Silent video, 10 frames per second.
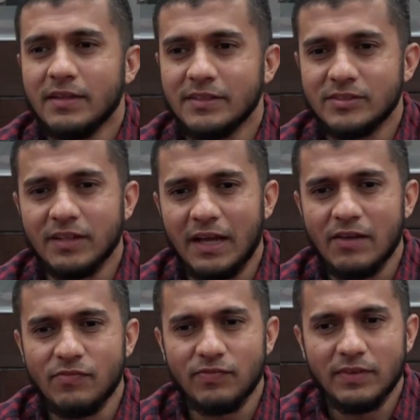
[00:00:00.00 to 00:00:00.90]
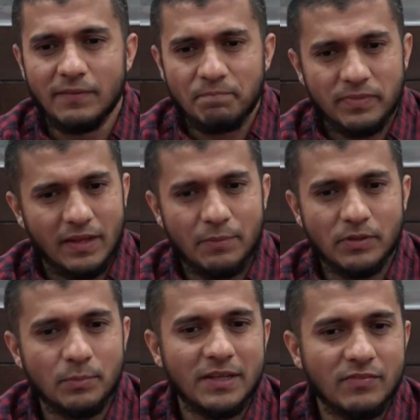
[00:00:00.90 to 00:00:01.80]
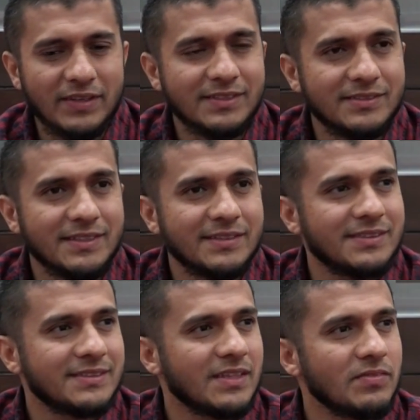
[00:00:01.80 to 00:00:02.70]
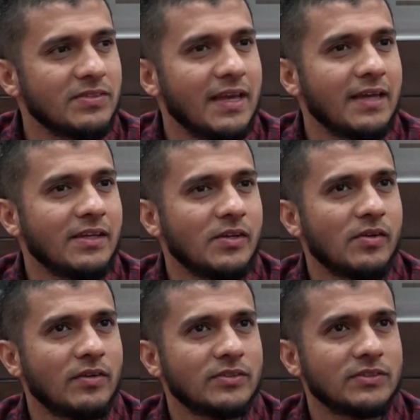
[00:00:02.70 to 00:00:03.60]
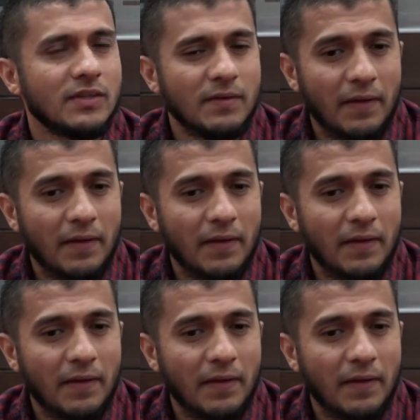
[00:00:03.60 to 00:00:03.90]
This life, I'm going to be living 60, 70, 80 years.